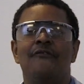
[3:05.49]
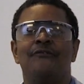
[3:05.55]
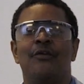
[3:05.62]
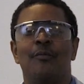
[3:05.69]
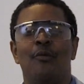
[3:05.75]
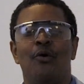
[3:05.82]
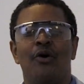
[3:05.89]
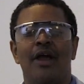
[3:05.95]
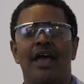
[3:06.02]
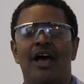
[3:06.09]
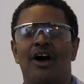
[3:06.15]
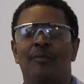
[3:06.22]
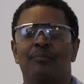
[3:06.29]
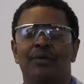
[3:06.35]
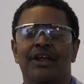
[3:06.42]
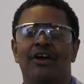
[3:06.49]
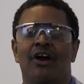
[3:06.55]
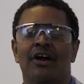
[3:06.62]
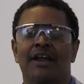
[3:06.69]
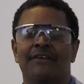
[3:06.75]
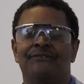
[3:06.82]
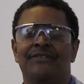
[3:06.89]
For more help
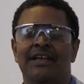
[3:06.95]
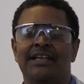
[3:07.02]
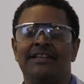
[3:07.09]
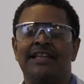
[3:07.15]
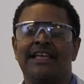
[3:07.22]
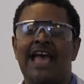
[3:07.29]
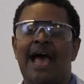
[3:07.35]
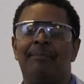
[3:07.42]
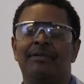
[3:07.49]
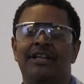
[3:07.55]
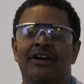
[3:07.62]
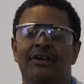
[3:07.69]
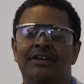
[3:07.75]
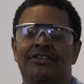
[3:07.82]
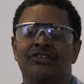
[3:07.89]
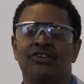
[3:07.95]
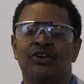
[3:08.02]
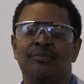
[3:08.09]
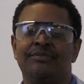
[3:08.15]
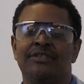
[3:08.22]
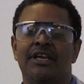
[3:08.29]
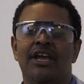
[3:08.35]
regarding filling the capillary
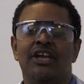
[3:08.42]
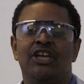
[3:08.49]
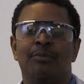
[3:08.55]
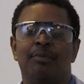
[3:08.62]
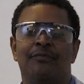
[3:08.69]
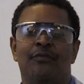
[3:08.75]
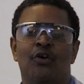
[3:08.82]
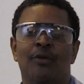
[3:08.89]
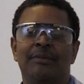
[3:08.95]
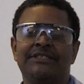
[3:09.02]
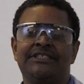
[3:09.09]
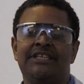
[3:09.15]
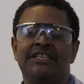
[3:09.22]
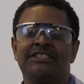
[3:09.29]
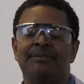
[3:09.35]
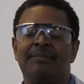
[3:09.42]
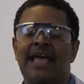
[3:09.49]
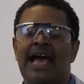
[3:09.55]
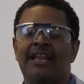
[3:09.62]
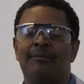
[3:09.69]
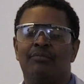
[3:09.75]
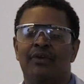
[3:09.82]
tubes to perform a system
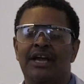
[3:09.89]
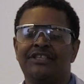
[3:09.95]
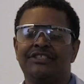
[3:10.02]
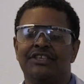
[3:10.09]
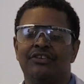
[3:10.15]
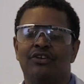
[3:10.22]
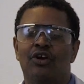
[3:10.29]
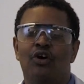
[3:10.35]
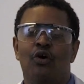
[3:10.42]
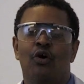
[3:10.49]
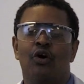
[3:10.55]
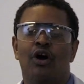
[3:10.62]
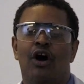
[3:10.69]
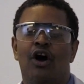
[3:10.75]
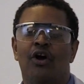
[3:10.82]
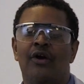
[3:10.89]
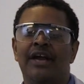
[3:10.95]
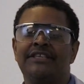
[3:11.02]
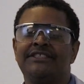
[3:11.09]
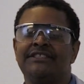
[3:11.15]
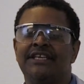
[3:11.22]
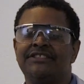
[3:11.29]
calibration or R
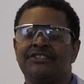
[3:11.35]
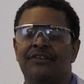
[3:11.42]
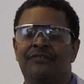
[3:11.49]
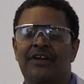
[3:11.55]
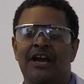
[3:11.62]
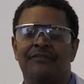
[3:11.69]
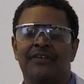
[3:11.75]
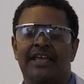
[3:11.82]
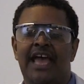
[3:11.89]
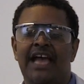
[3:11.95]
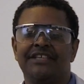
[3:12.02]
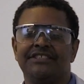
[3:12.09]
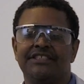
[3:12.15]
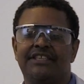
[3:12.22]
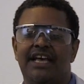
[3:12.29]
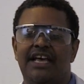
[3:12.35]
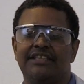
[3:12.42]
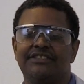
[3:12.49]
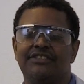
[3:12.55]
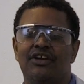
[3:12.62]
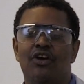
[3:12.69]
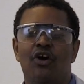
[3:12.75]
H sensor verification
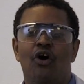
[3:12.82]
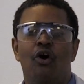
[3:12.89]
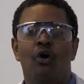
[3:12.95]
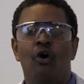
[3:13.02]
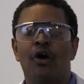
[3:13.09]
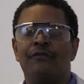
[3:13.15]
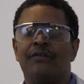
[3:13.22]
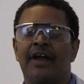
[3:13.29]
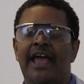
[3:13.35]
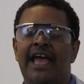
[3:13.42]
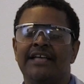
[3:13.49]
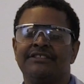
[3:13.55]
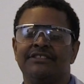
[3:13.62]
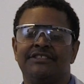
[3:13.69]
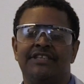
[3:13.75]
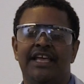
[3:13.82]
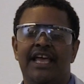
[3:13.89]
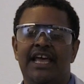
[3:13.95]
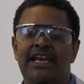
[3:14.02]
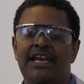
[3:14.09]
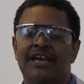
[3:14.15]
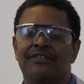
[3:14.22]
test, or for answers to
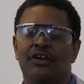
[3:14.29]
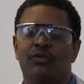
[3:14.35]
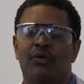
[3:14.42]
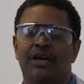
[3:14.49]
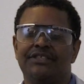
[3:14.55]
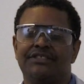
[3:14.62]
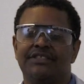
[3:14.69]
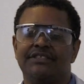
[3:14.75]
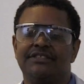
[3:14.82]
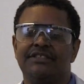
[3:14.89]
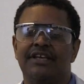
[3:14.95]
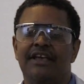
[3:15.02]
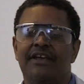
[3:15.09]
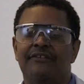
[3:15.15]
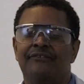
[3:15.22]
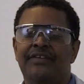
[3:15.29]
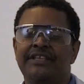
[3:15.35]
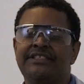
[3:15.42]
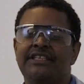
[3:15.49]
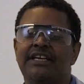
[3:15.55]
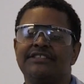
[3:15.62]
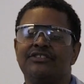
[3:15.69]
any other questions,
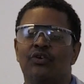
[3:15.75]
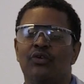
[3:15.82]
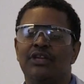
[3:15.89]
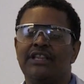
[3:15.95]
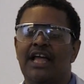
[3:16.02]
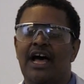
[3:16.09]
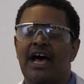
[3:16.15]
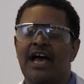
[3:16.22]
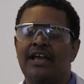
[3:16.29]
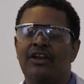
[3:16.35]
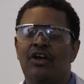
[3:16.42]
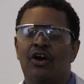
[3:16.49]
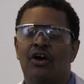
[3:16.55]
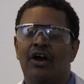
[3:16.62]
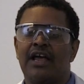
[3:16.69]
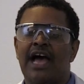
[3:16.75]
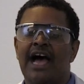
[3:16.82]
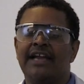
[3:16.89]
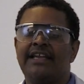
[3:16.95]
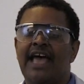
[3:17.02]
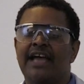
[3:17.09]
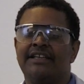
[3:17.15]
visit us online or
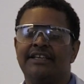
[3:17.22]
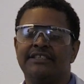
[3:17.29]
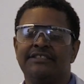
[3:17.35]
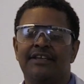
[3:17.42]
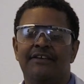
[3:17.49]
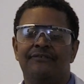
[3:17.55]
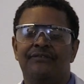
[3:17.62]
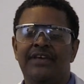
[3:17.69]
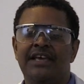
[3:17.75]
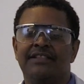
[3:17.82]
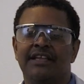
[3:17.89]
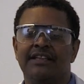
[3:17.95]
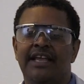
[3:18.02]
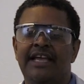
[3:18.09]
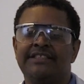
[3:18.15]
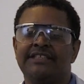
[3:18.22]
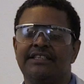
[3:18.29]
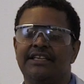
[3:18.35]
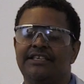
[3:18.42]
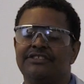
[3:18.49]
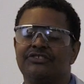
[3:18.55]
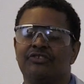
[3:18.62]
contact us via the links in
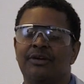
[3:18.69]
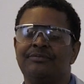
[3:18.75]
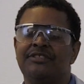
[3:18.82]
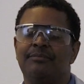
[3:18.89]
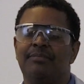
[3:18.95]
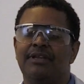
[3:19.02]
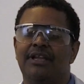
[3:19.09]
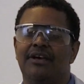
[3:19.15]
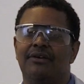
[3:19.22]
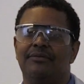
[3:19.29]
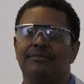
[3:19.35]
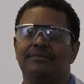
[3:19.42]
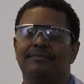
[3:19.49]
the description below.